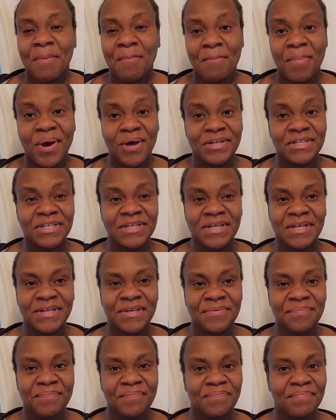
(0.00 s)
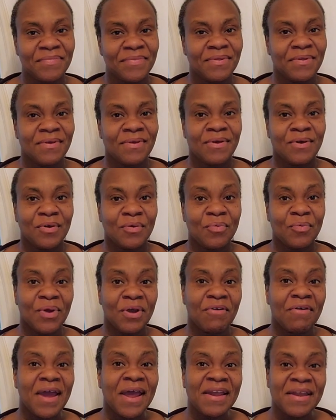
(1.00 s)
But
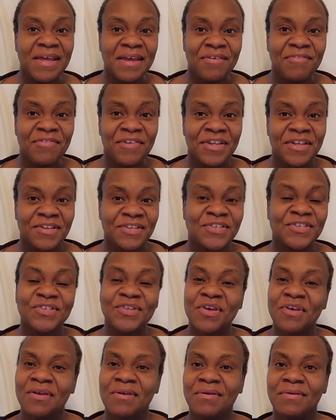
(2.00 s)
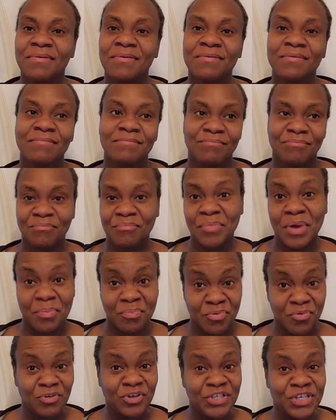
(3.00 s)
where I live, it's
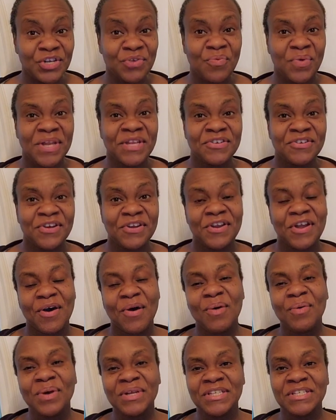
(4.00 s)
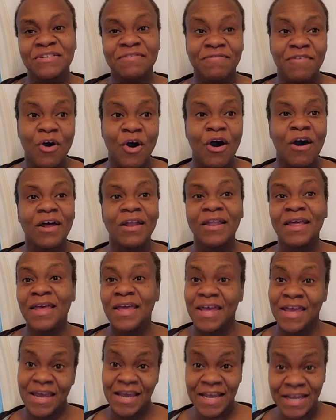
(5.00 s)
approaching winter now, it's fall,
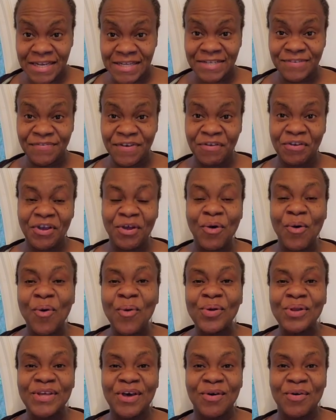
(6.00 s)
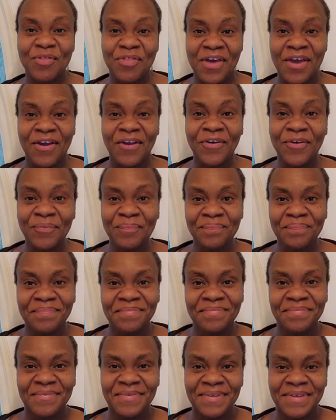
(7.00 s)
it is very cold out there.
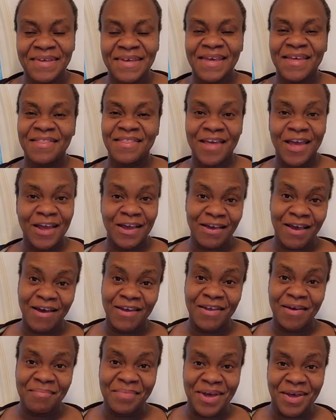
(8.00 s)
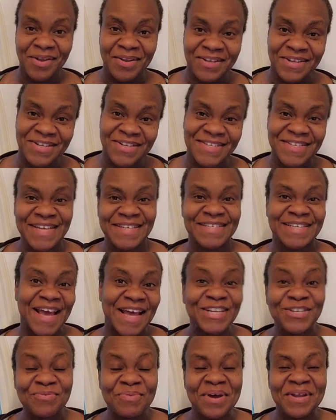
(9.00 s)
Thank God I'm not in
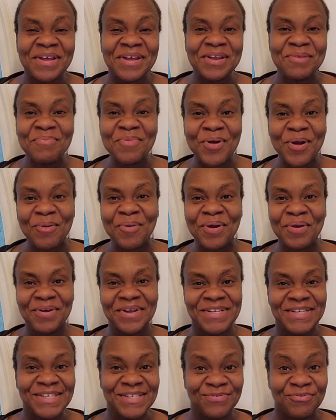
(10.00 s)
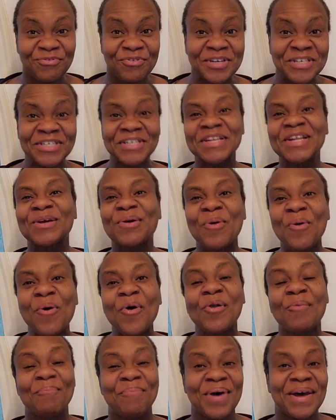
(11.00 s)
Saskatchewan anymore, where it is frigidly
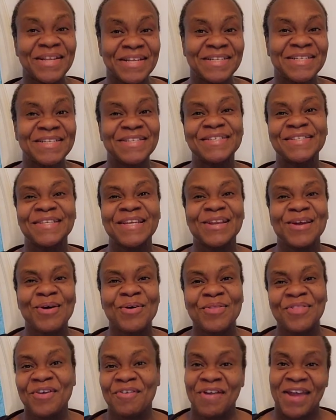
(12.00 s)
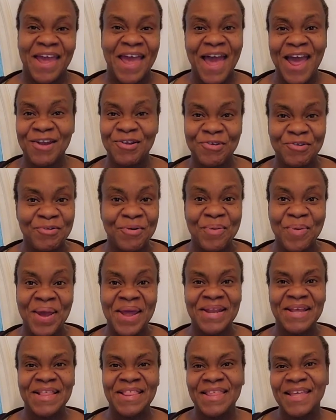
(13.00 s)
cold, but it is still out there. I can't grow
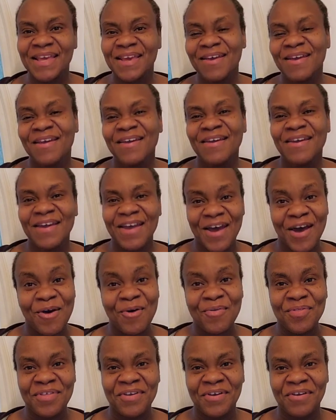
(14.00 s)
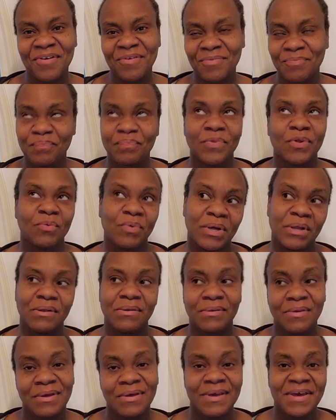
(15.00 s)
anything out there. Well,
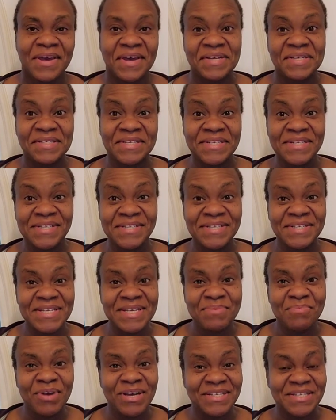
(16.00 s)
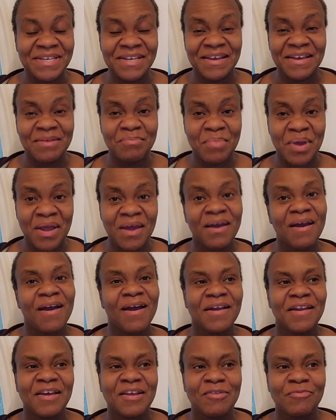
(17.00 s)
I still see brassica in my
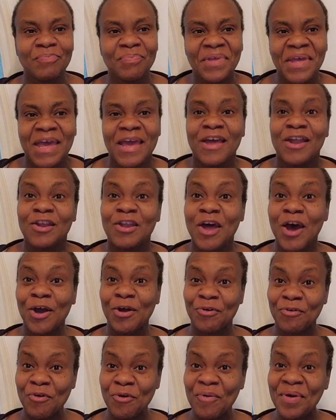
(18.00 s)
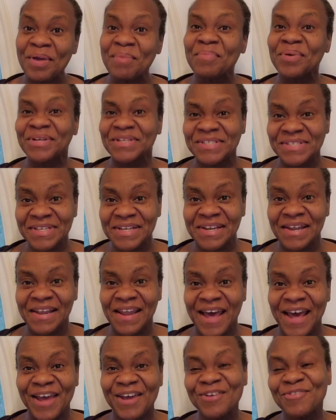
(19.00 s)
garden, not growing, but still
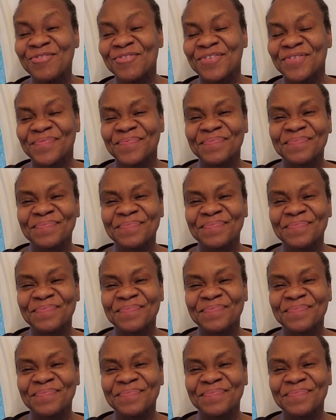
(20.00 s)
alive.